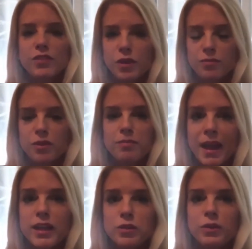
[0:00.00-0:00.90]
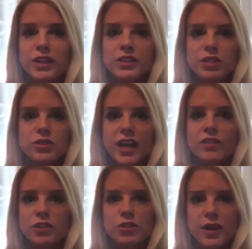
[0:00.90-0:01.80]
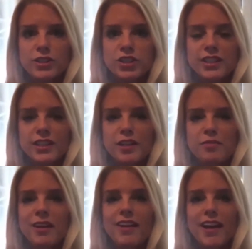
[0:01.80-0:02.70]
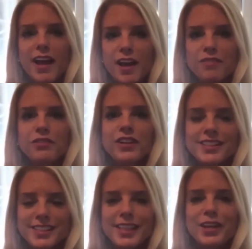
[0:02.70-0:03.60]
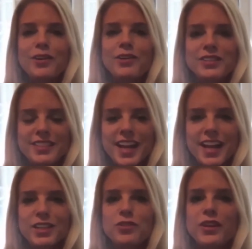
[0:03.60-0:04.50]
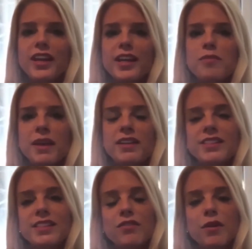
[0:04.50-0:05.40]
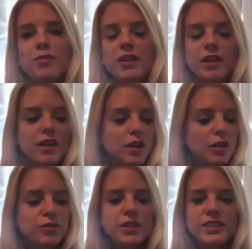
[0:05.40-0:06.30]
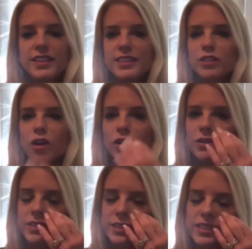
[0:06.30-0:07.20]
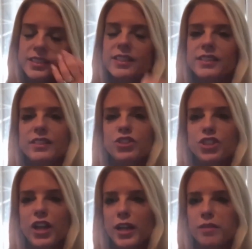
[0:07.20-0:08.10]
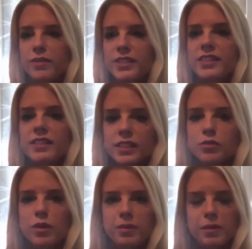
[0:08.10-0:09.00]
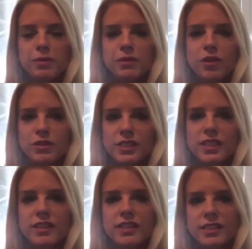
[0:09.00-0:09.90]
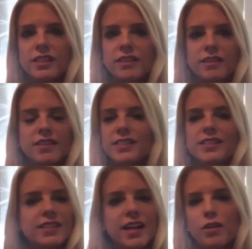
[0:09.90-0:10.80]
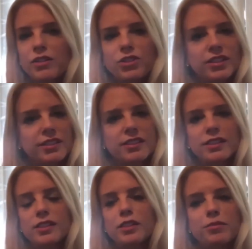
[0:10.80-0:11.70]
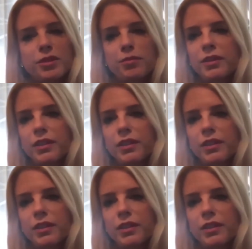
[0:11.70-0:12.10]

the main witness who's out there trashing him every single day. You can't make this stuff up. And really, as lawyers, it's a shame because this is what people are seeing. They see this isn't how our justice system typically